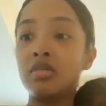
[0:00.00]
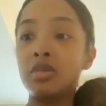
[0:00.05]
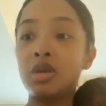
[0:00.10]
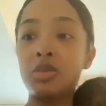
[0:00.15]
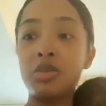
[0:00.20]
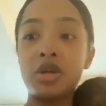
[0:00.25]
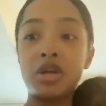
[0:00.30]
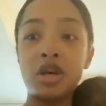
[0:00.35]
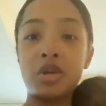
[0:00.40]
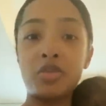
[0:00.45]

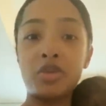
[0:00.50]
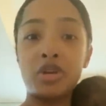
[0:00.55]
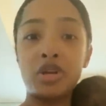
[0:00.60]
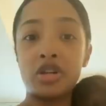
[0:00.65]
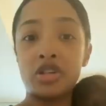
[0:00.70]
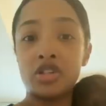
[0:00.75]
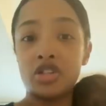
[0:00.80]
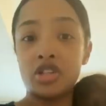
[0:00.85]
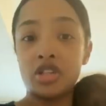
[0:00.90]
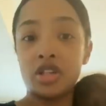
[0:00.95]
Maybe a couple
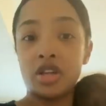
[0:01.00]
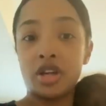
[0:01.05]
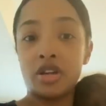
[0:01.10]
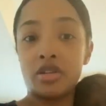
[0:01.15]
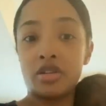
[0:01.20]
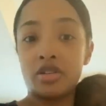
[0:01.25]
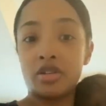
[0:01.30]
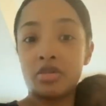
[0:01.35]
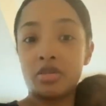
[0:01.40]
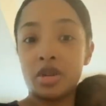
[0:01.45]
hundred. I
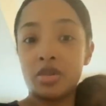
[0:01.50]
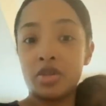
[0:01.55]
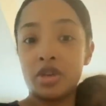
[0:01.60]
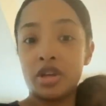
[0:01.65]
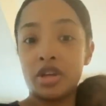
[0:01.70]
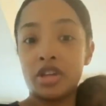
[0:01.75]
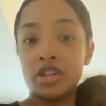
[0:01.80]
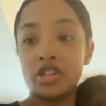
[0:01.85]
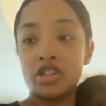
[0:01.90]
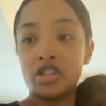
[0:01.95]
don't know.
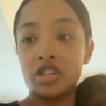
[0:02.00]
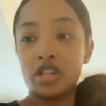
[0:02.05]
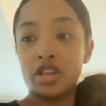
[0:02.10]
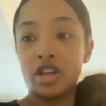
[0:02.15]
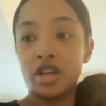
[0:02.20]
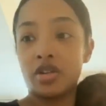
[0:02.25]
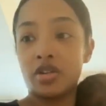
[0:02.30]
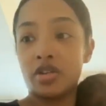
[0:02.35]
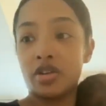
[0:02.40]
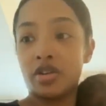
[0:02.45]
Maybe a hundred.
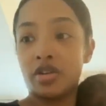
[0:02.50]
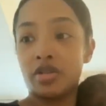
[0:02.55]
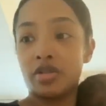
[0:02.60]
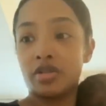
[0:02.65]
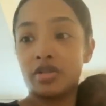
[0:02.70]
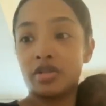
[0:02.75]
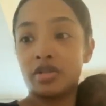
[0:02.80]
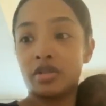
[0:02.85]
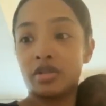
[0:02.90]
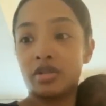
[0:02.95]
I don't
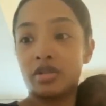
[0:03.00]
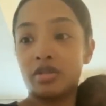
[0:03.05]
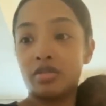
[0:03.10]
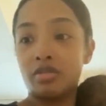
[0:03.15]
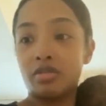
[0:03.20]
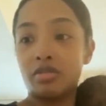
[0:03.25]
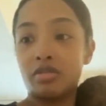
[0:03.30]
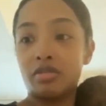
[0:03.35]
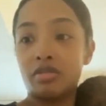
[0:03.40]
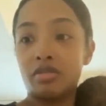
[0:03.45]
know.
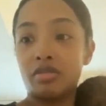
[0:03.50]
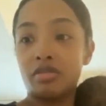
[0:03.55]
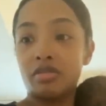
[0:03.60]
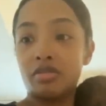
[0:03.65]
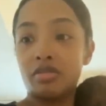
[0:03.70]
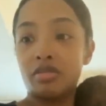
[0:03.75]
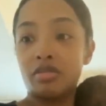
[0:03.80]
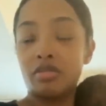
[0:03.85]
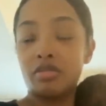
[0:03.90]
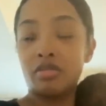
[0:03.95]

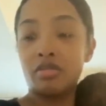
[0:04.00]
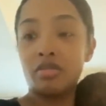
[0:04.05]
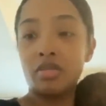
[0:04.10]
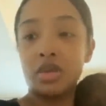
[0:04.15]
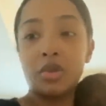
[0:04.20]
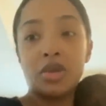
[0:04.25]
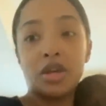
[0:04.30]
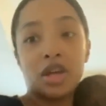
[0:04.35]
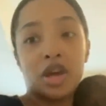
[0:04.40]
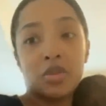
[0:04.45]

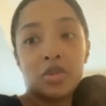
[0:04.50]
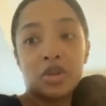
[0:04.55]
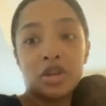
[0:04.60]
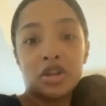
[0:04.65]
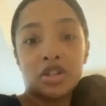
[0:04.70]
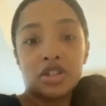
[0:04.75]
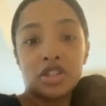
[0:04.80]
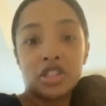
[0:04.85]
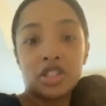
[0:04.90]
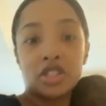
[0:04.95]
Maybe a couple
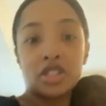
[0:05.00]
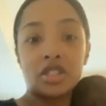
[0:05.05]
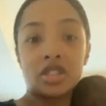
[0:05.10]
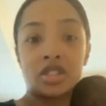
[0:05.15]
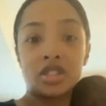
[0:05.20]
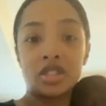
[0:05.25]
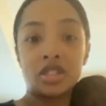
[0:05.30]
hundred.